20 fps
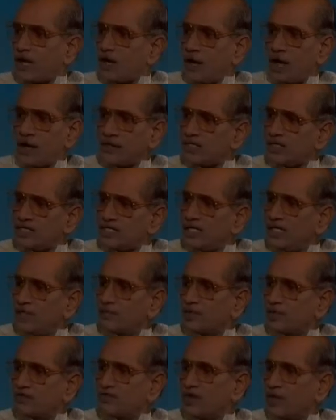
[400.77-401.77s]
They are not
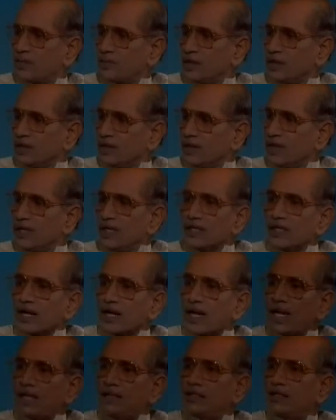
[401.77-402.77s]
really performing
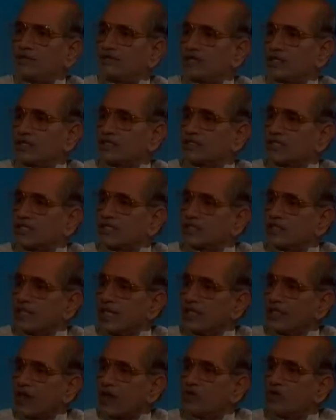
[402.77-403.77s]
the kind of functions
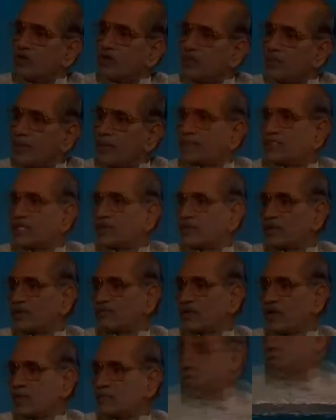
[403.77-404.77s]
their counterparts are
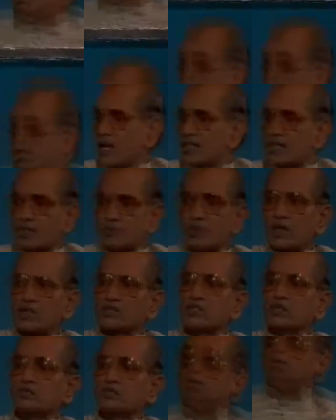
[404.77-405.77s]
performing in other
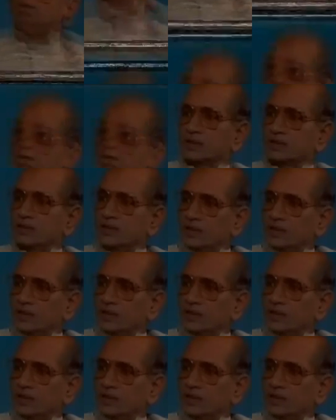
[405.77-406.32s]
parts of the world.